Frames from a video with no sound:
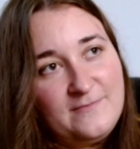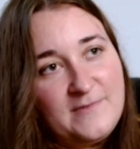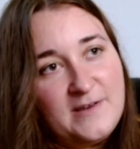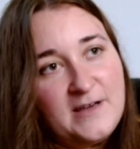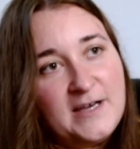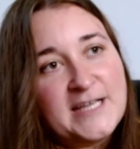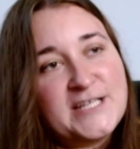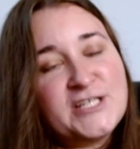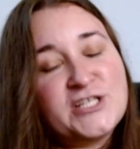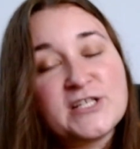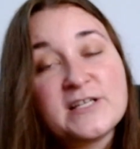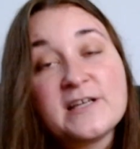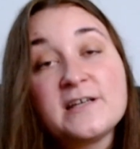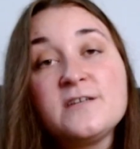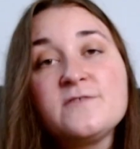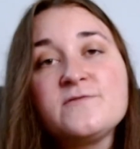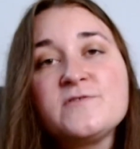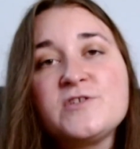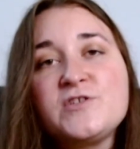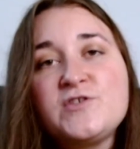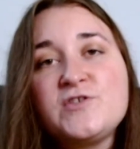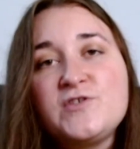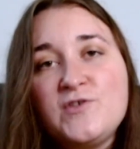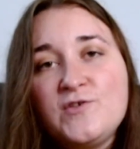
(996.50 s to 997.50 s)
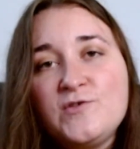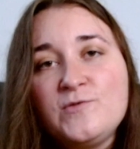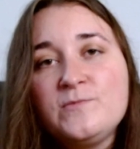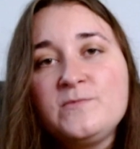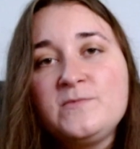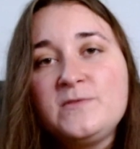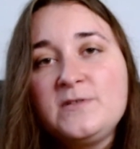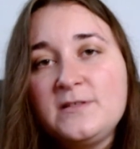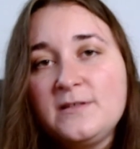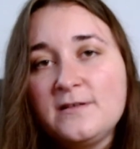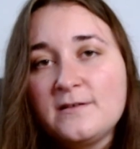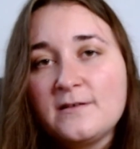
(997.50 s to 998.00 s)
I just kind of
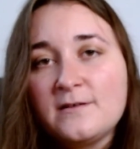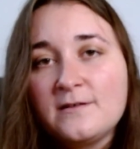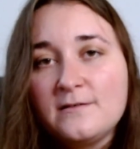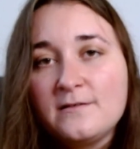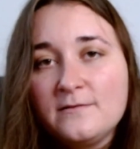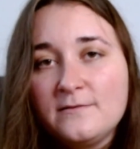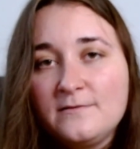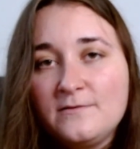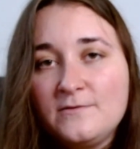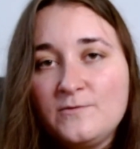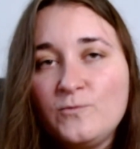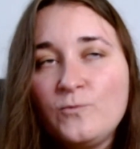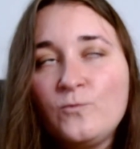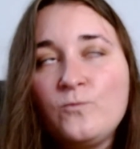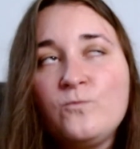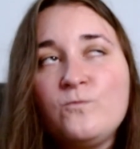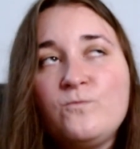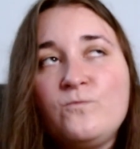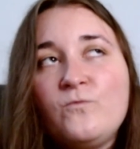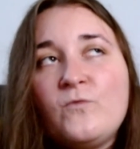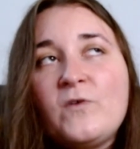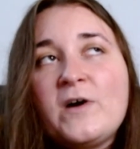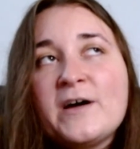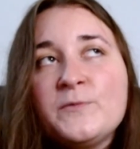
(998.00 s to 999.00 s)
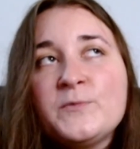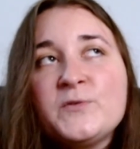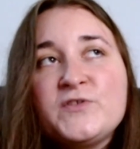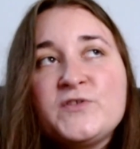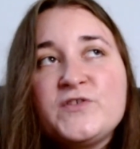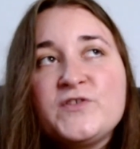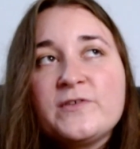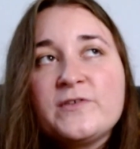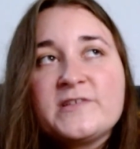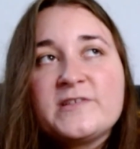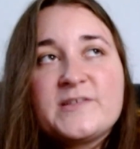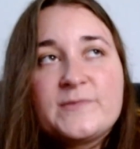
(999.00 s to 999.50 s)
assumed, you know, I was
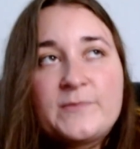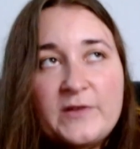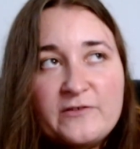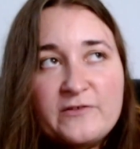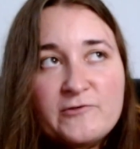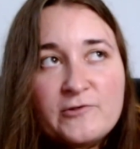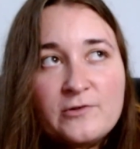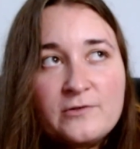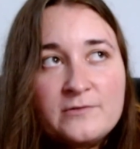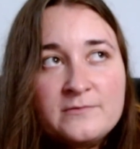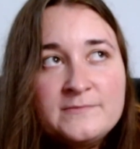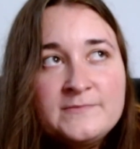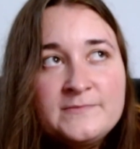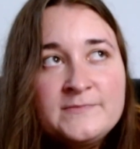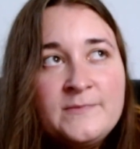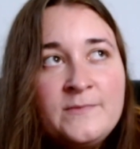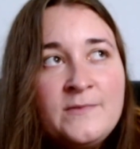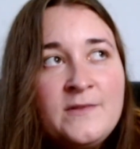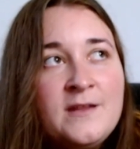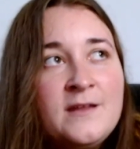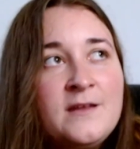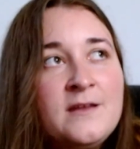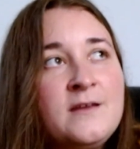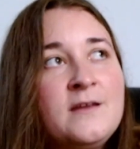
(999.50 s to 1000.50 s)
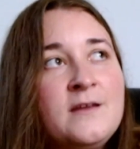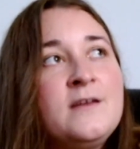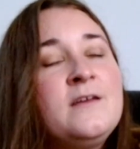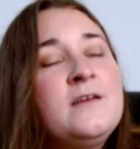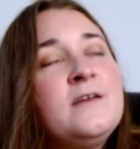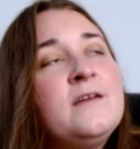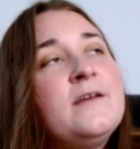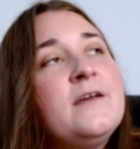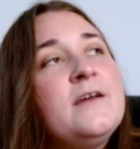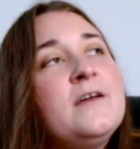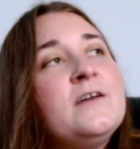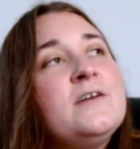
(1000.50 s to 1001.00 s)
doing something wrong.
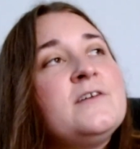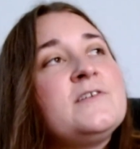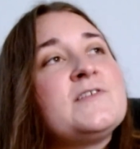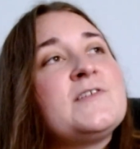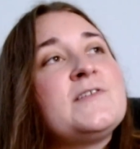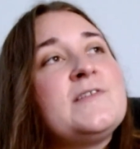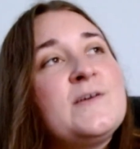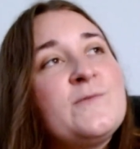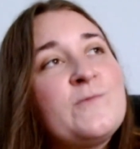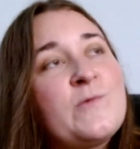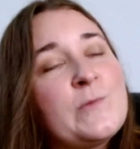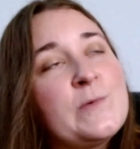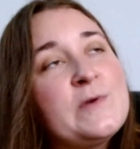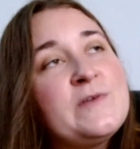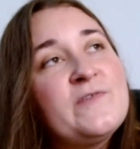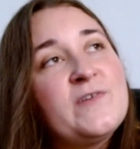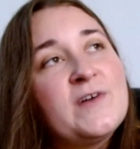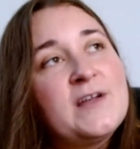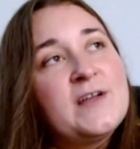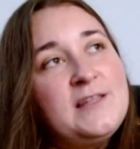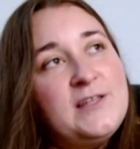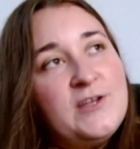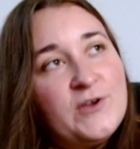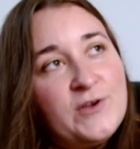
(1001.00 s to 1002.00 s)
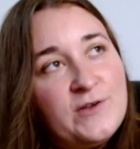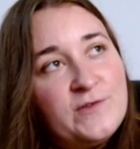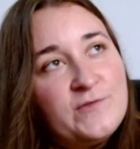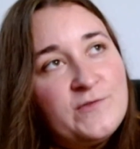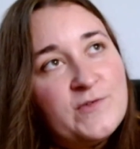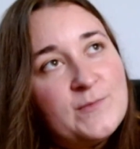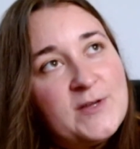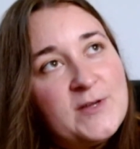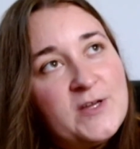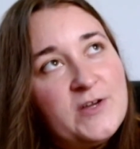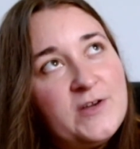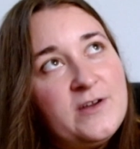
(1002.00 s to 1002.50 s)
So then when we finally heard
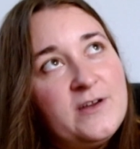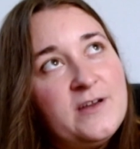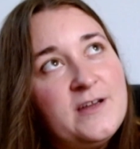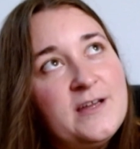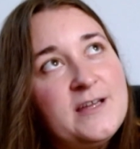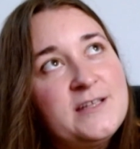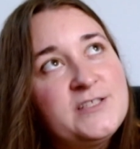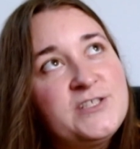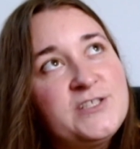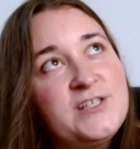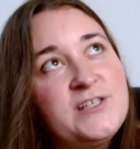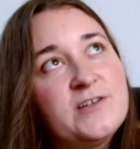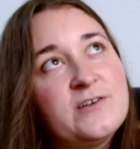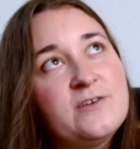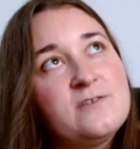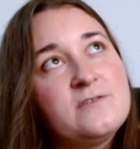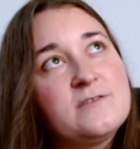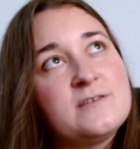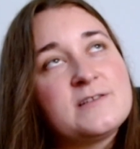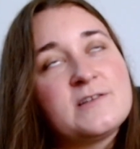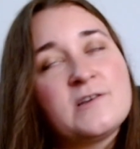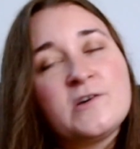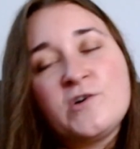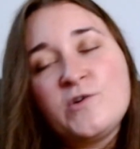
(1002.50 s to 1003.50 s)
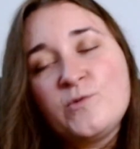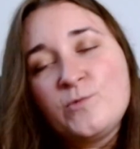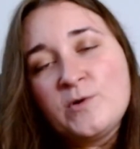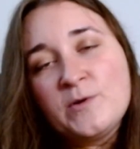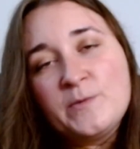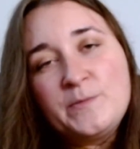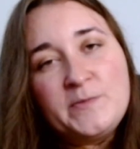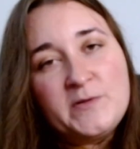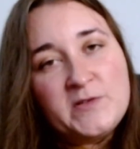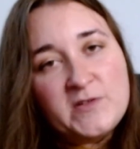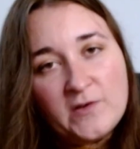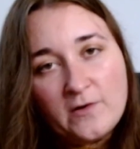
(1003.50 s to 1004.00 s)
from her and she told us, oh,
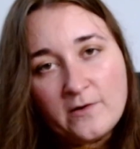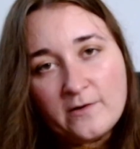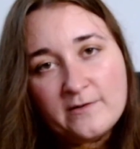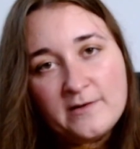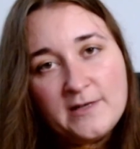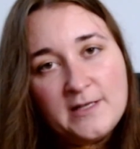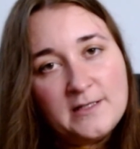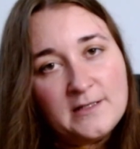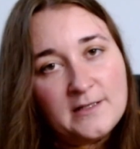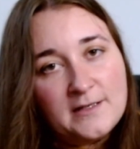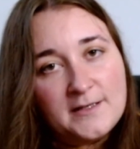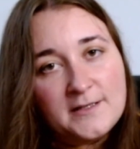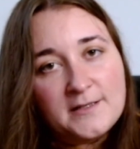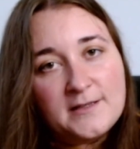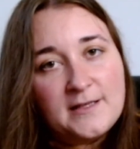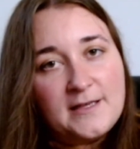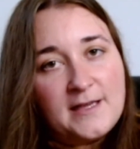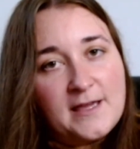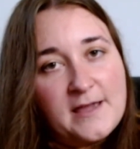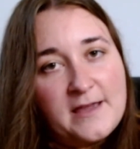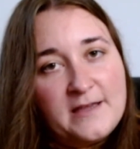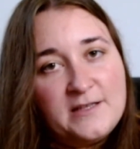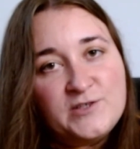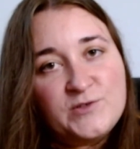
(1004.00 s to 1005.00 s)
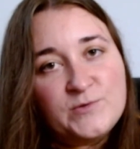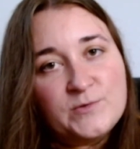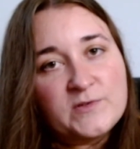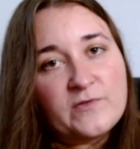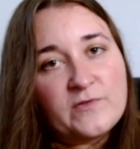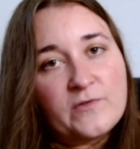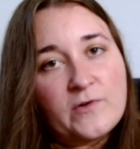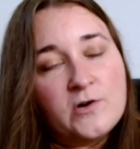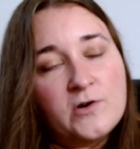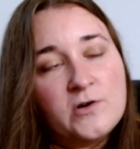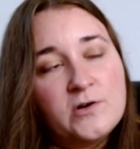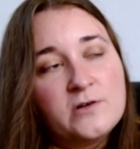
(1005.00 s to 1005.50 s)
whoops, sorry, like the gauge was
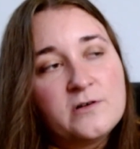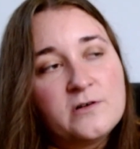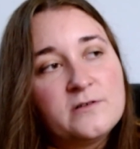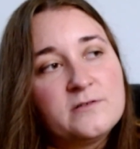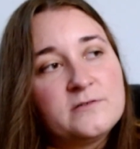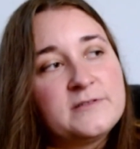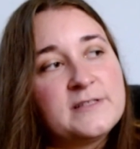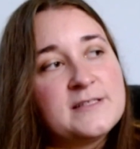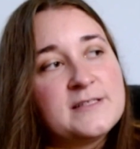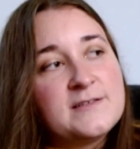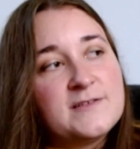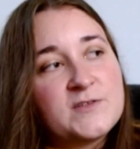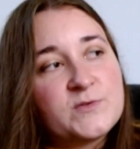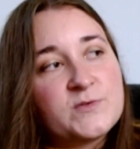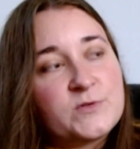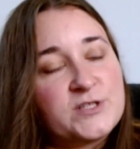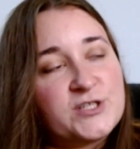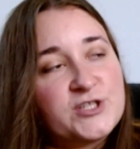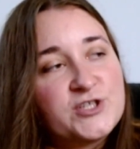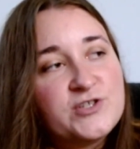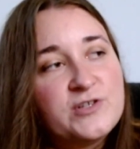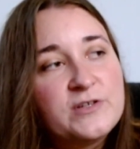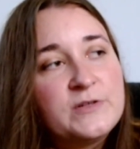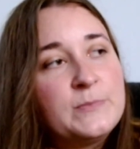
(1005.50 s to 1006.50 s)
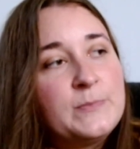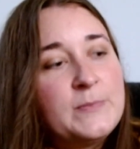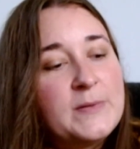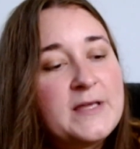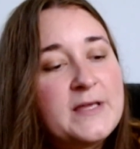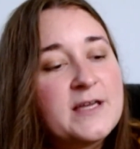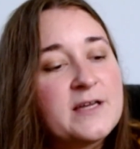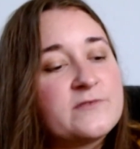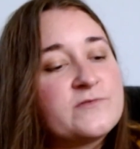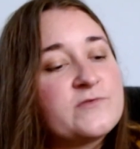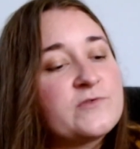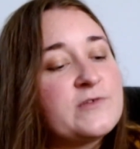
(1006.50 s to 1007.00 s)
wrong. This is what it should
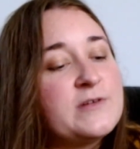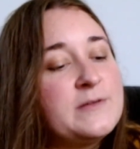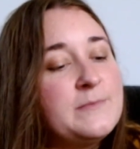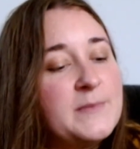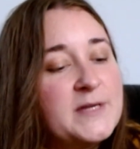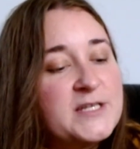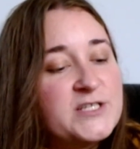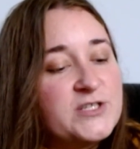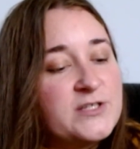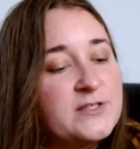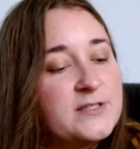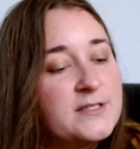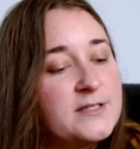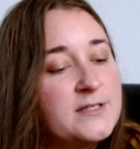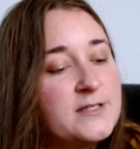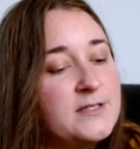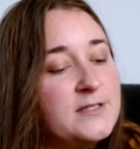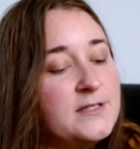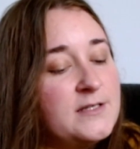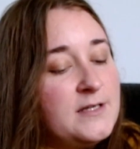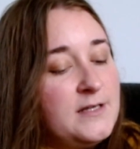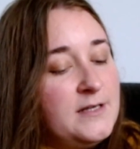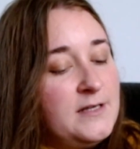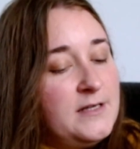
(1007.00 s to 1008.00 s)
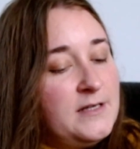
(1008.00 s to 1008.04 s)
be. I've remeasured it.